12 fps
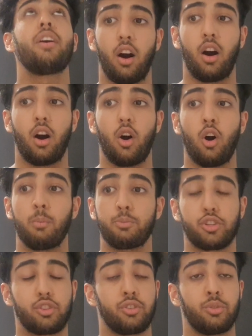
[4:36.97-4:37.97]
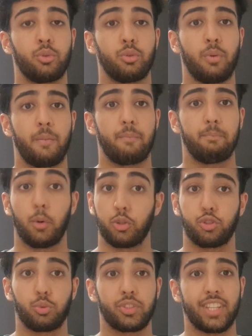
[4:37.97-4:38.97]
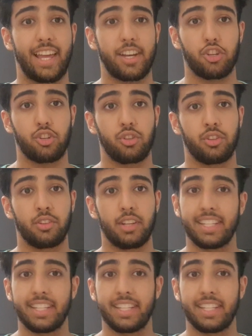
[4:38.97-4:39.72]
Our optional module selection